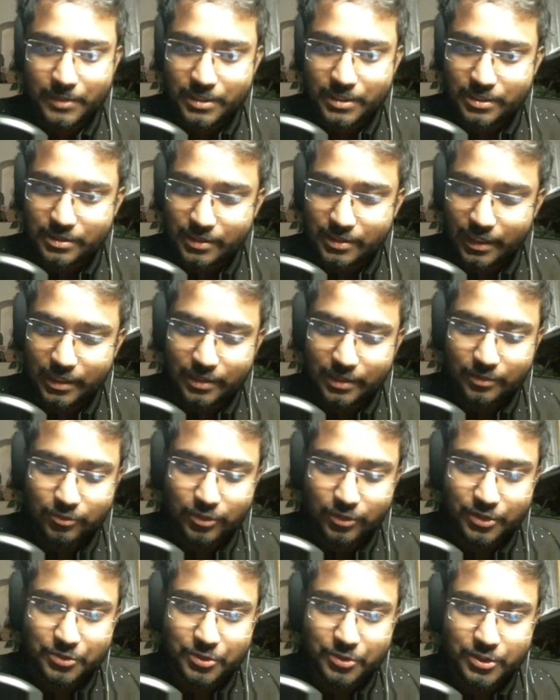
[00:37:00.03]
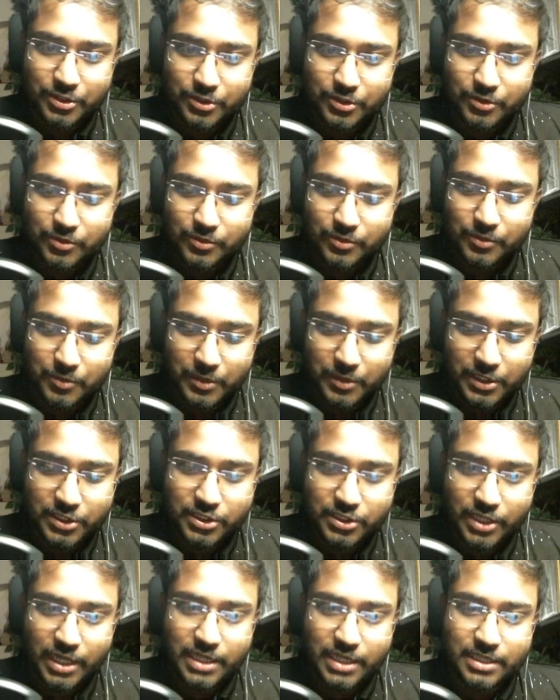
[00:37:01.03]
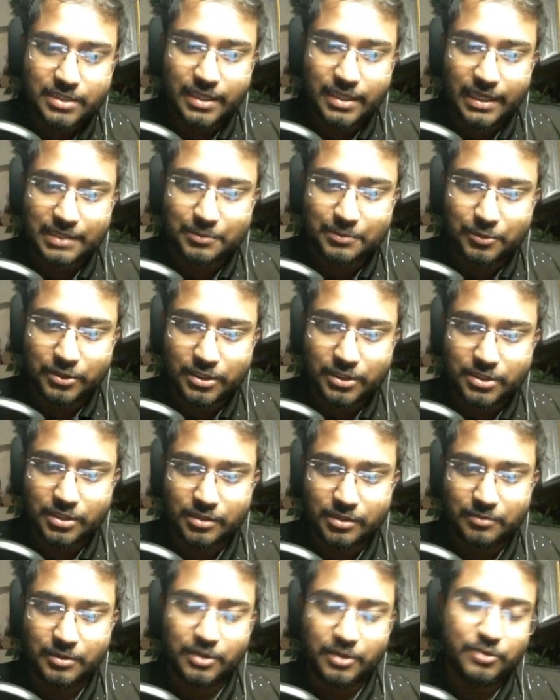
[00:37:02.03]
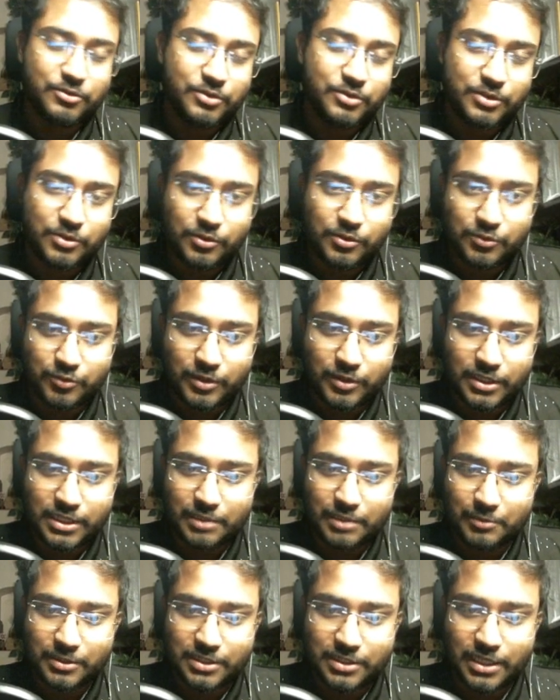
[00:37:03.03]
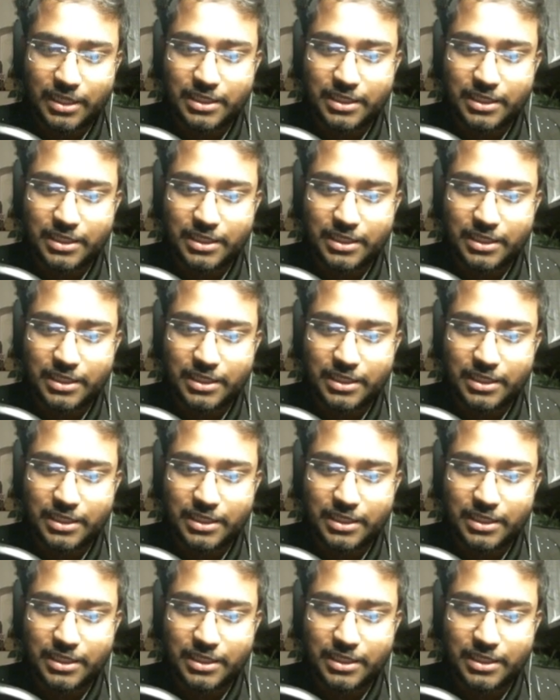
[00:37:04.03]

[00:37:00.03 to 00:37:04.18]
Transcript: then what do? We change the x position, because we don't want the missile